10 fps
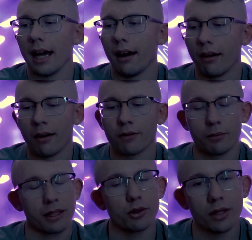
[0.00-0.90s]
For
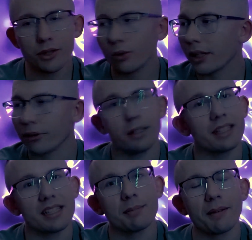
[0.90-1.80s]
my 2023,
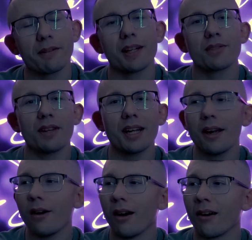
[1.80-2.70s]
this is my first
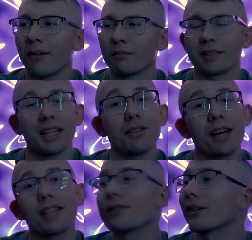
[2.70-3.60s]
video. Thank you
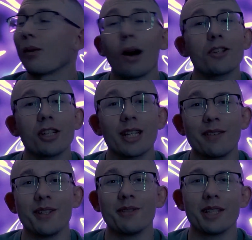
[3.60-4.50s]
guys for watching,
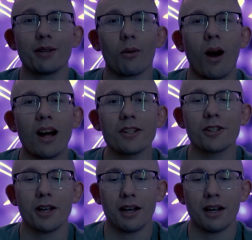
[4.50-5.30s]
if you did watch.